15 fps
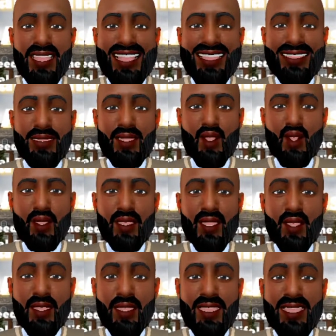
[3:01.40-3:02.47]
you open
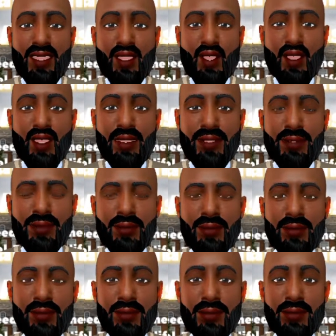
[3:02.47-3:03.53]
up the door
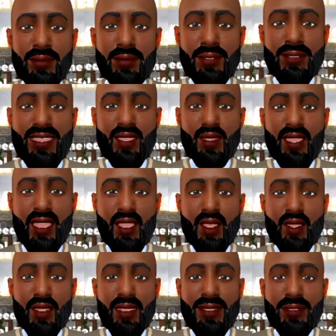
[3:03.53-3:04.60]
to
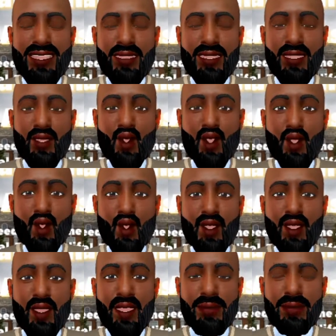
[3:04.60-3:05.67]
become a true
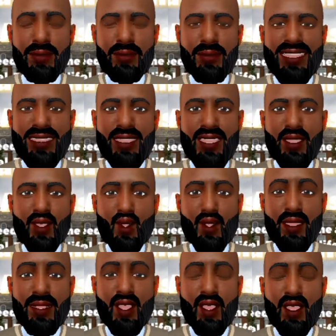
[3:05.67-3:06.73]
owner, a true
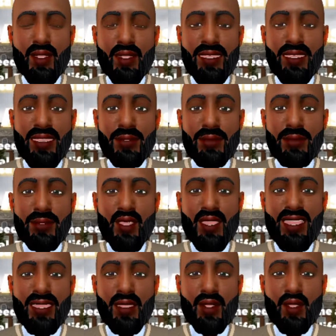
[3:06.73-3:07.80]
boss. You're
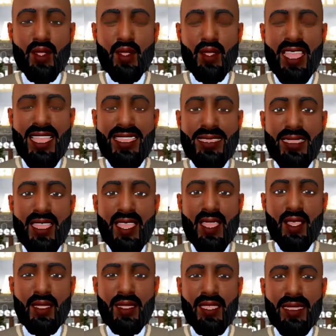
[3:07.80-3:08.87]
able to provide
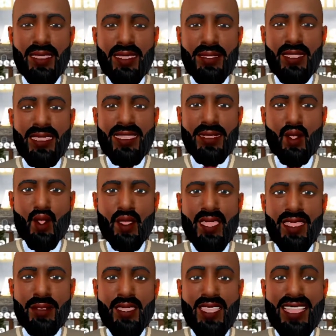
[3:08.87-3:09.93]
jobs to other people.
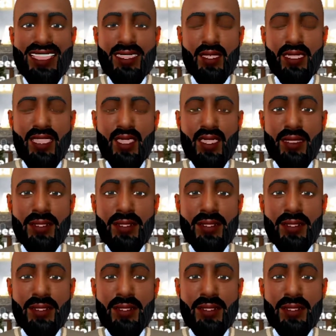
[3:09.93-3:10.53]
You're able to